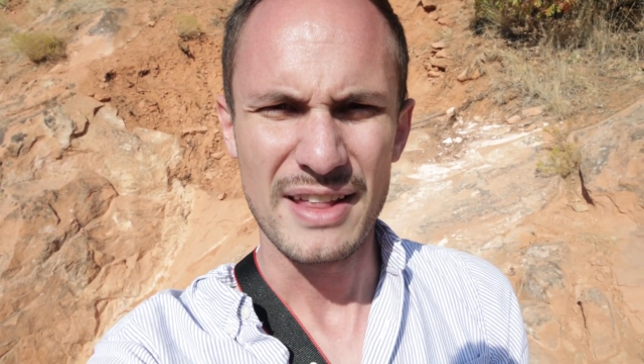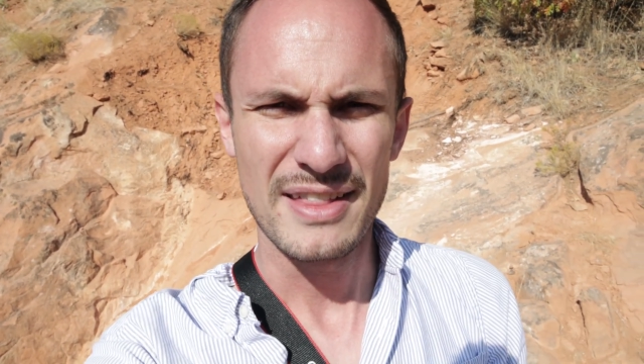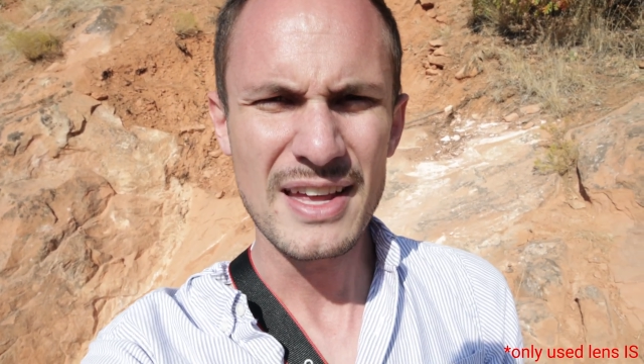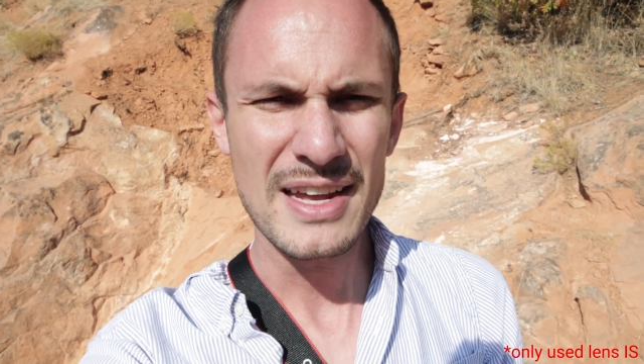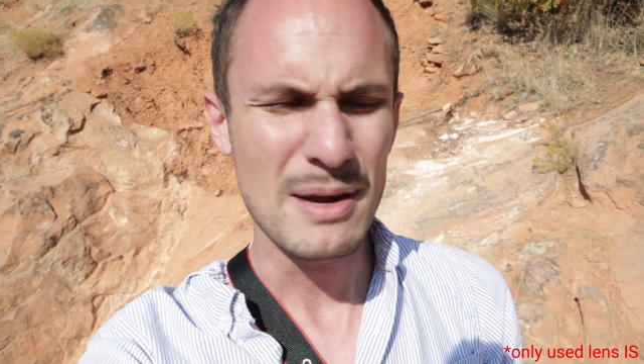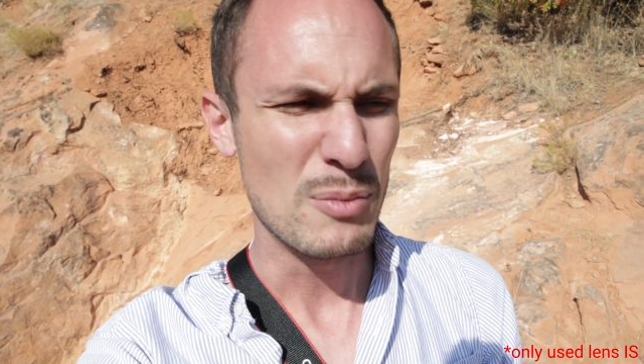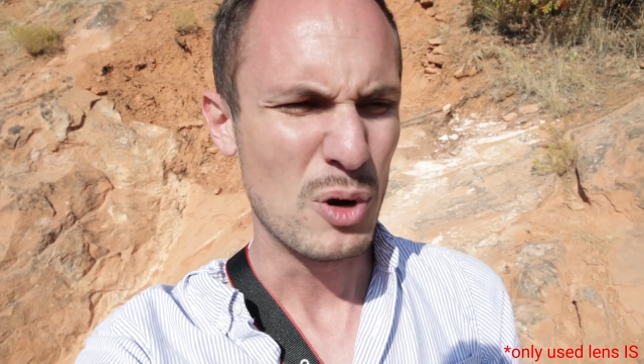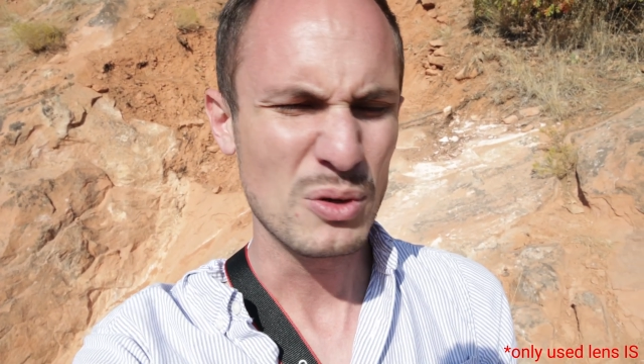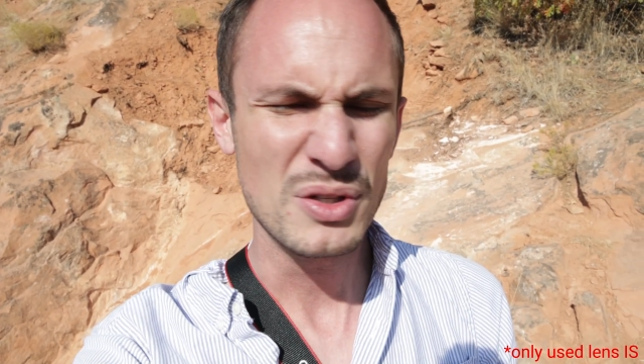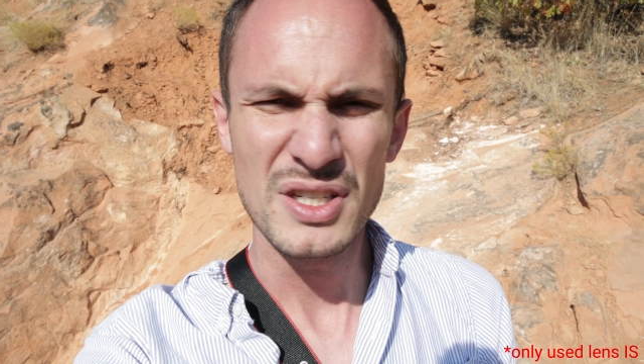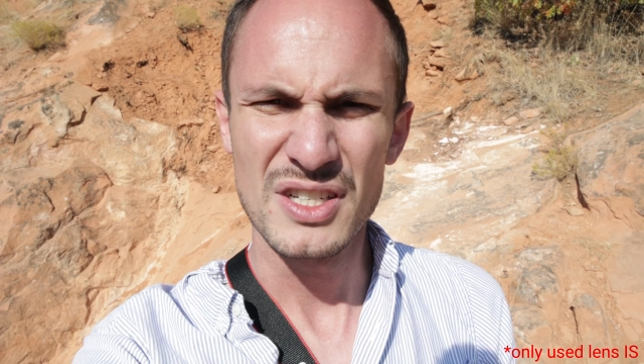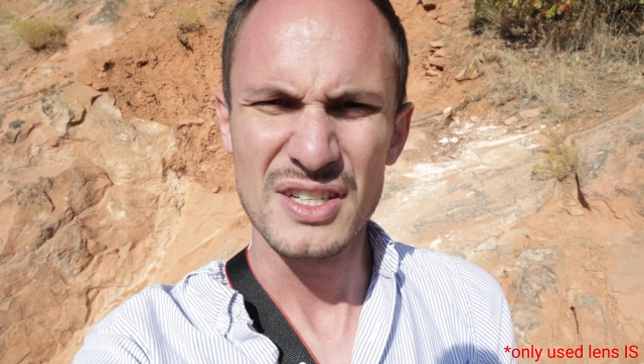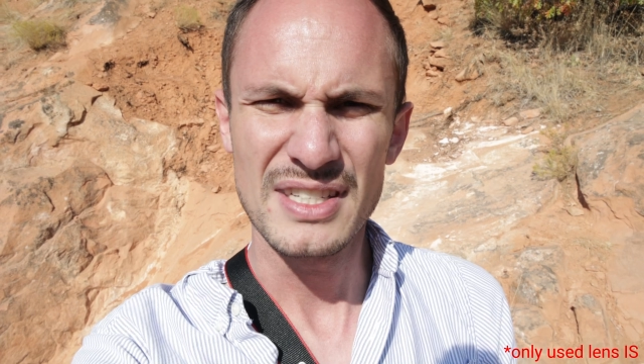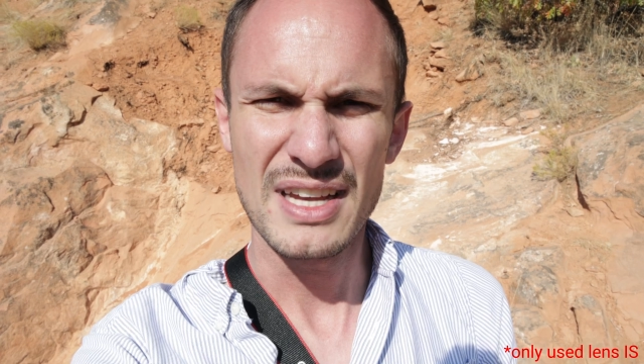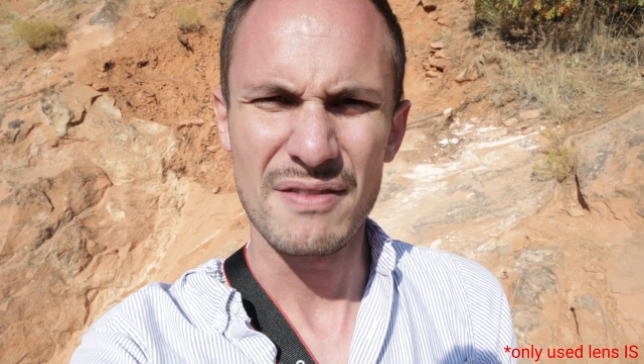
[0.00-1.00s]
I think I mostly
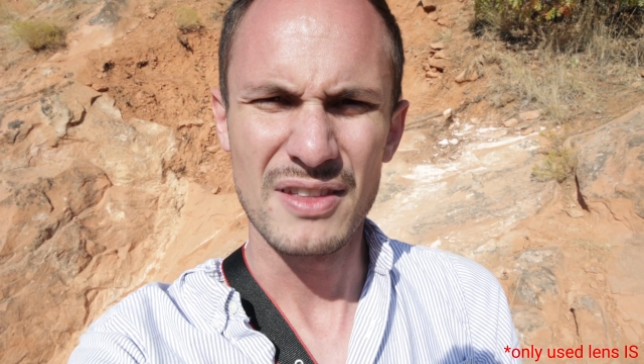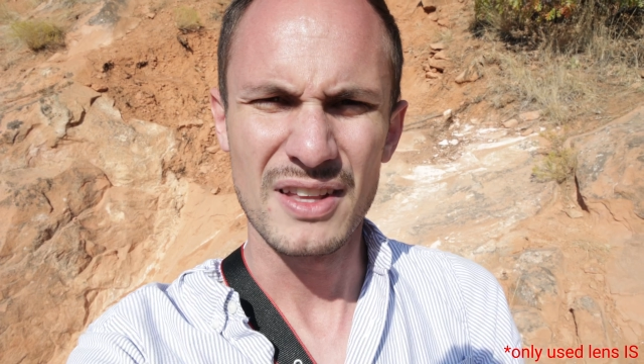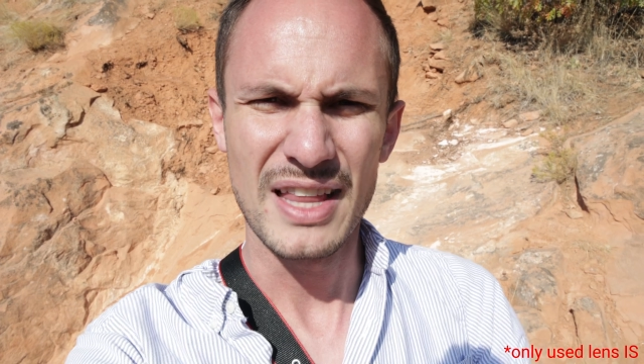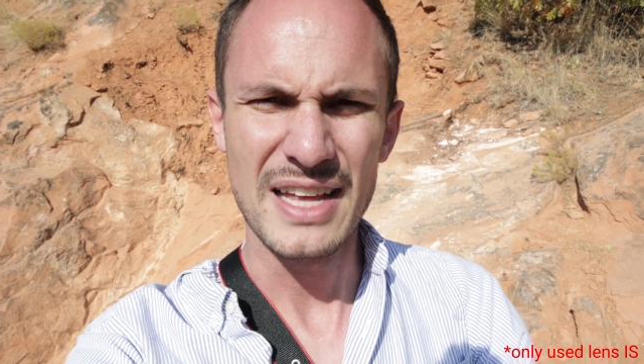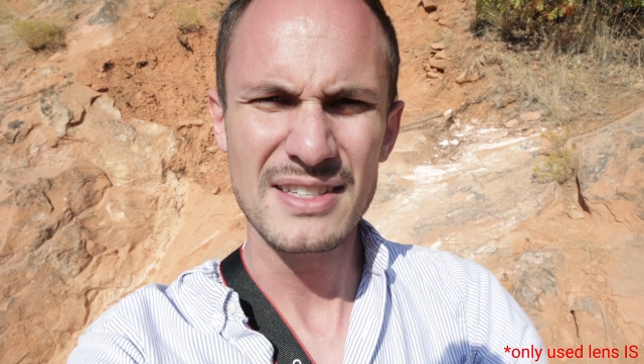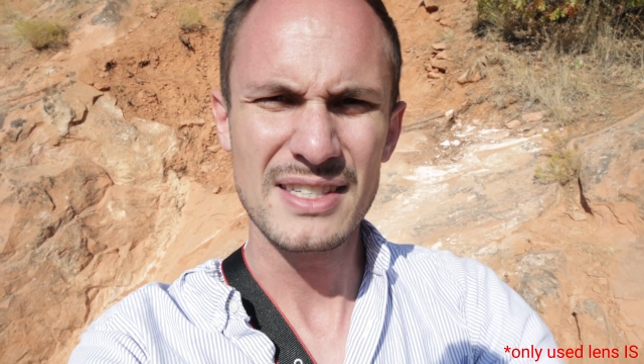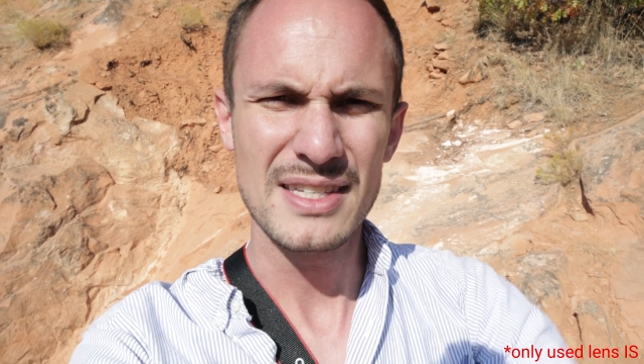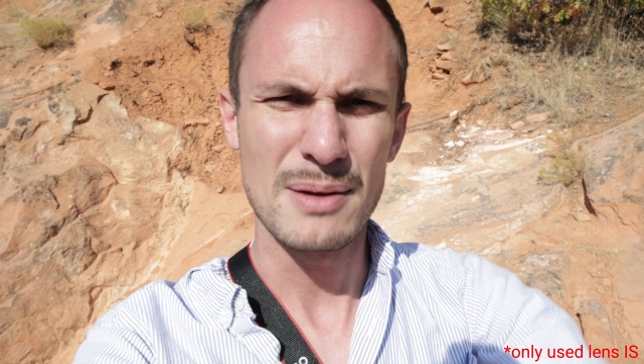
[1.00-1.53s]
just have the lens